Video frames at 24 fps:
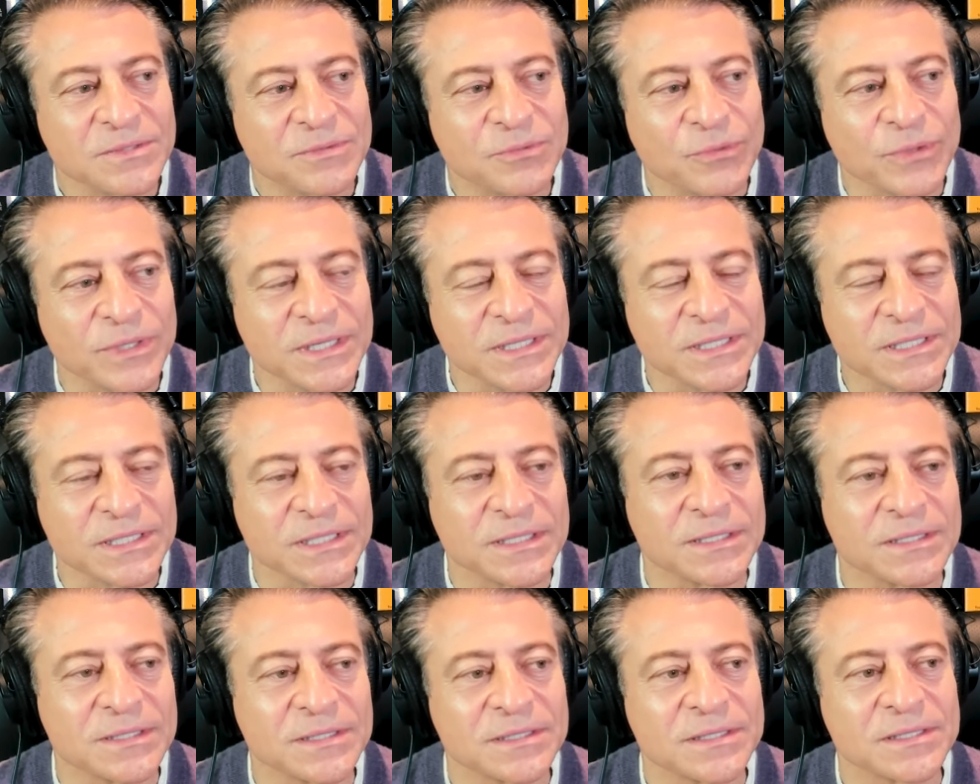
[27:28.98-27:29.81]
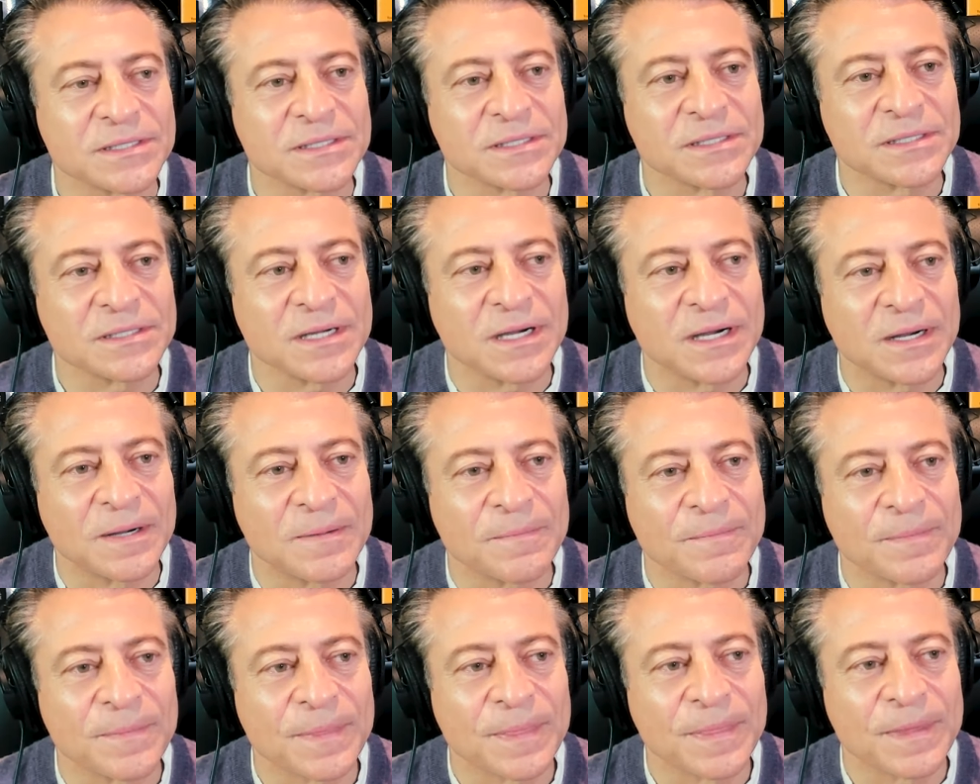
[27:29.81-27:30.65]
reasons,
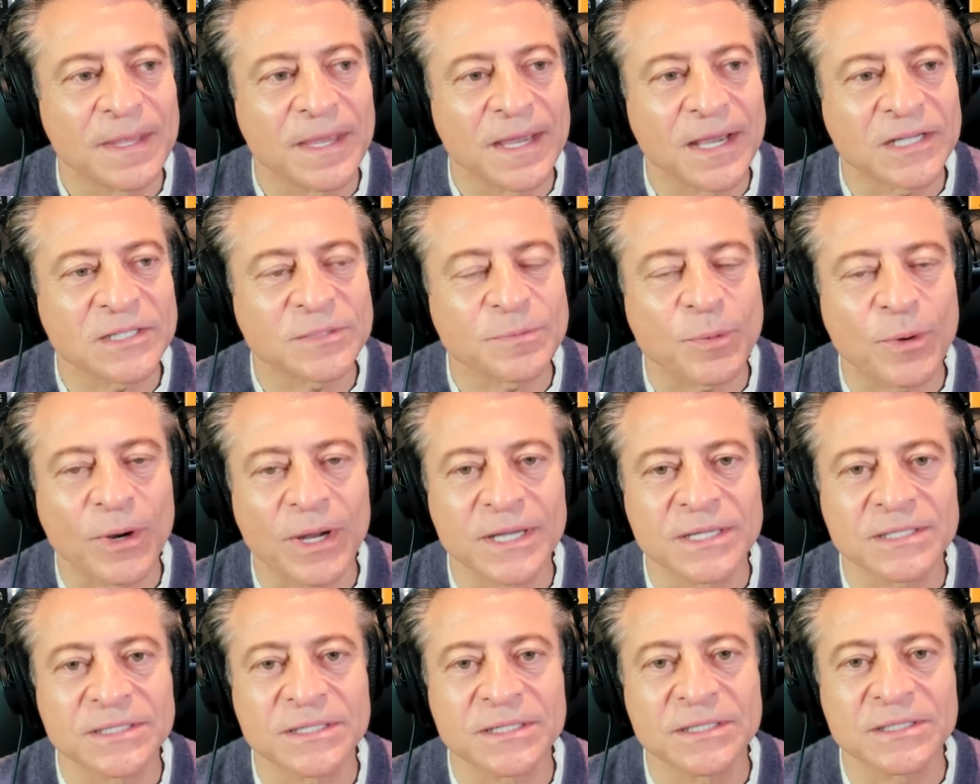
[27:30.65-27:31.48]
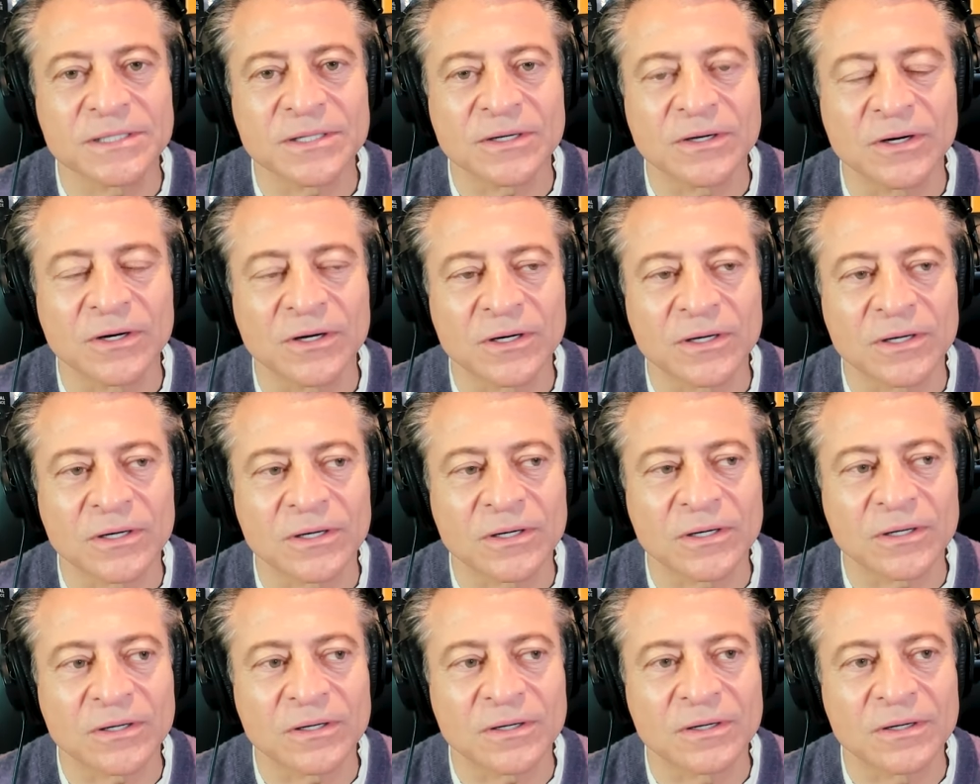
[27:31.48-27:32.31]
XPRIZEs
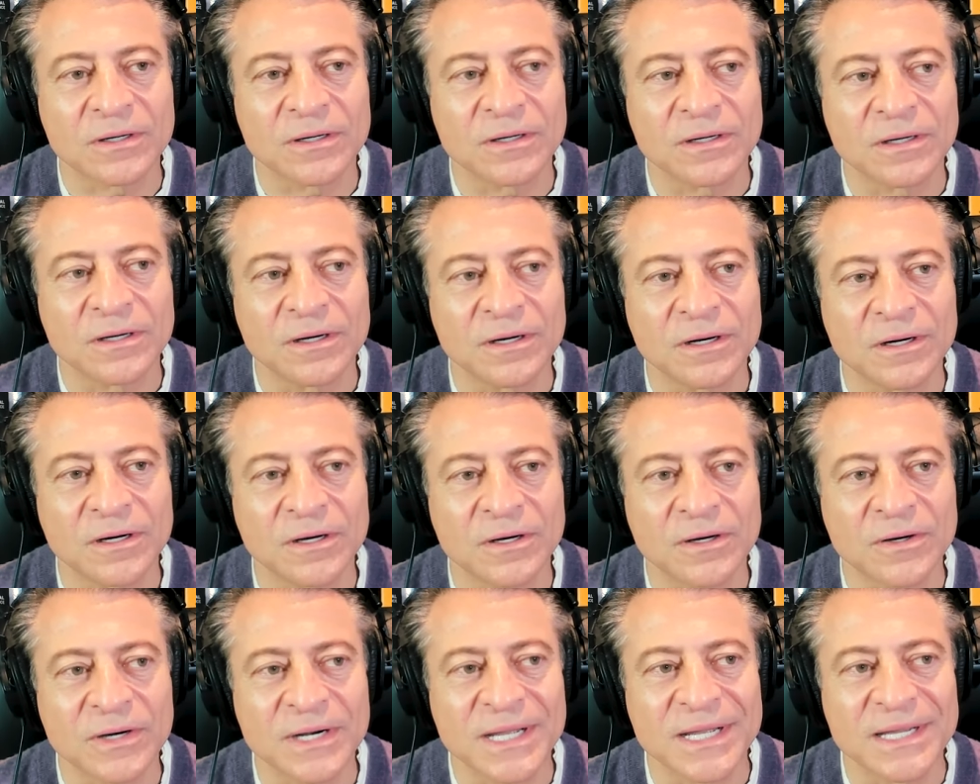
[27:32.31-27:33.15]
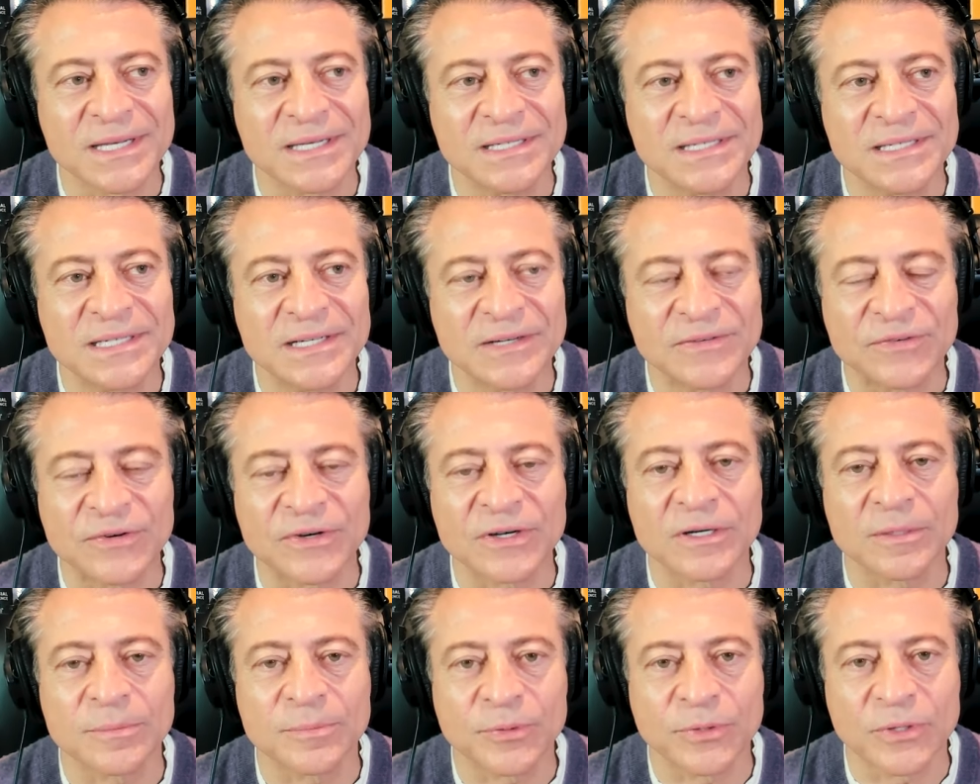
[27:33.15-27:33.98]
are a
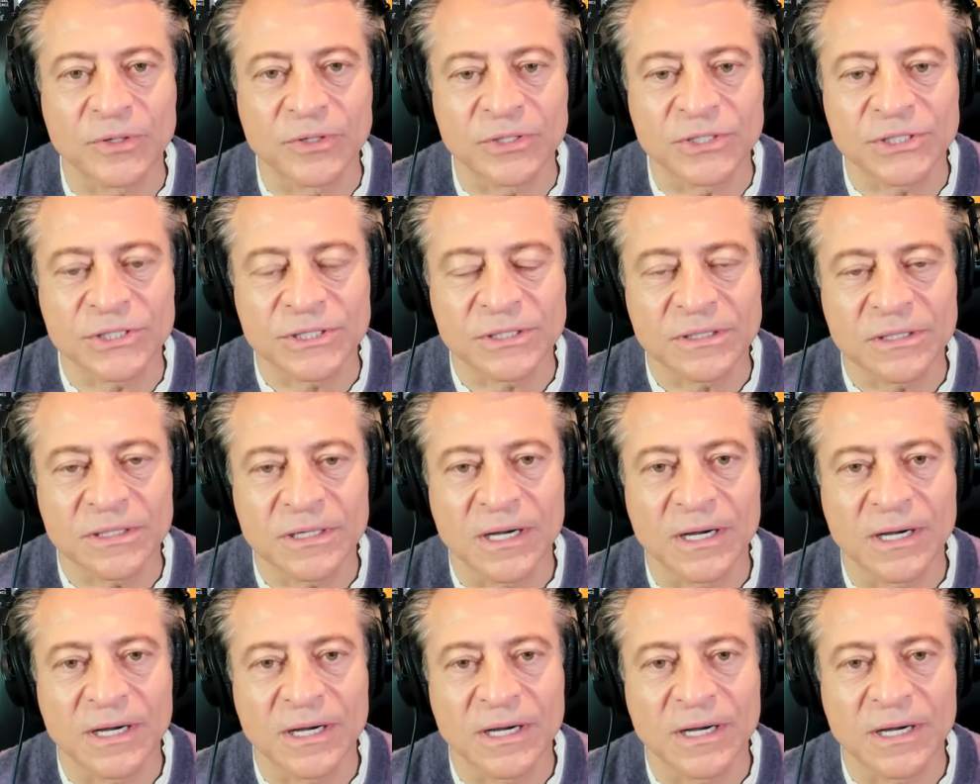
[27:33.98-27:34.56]
different approach.